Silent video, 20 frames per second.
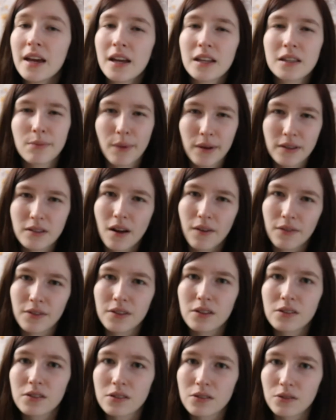It's based off
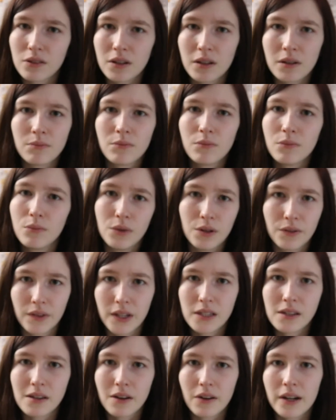of the Scream
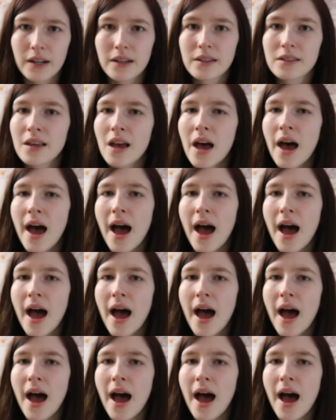movie series.